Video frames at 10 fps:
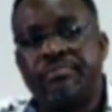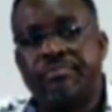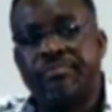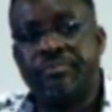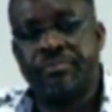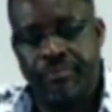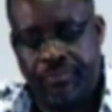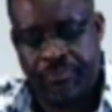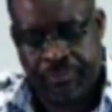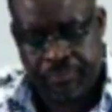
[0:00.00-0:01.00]

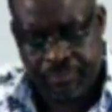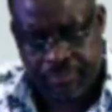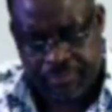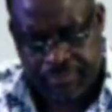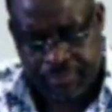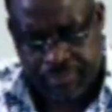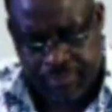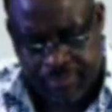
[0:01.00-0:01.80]
Nobody speaks.